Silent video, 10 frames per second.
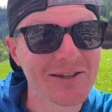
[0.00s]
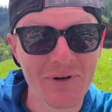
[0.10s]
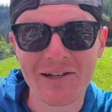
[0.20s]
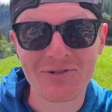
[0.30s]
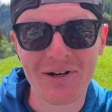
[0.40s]
the
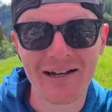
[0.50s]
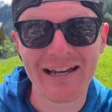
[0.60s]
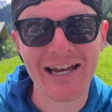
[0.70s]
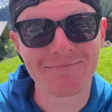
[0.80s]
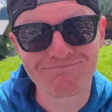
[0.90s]
restaurant,
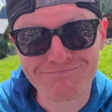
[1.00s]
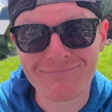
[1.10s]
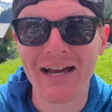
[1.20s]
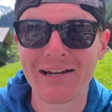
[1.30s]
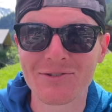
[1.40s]
and
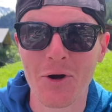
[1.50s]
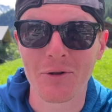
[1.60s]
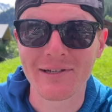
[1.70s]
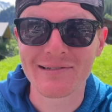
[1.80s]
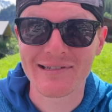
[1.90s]
I can
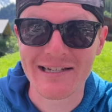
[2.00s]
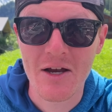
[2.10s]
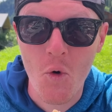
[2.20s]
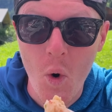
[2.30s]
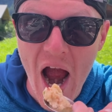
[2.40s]
totally see
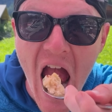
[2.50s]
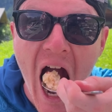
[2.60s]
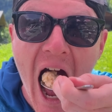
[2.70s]
why.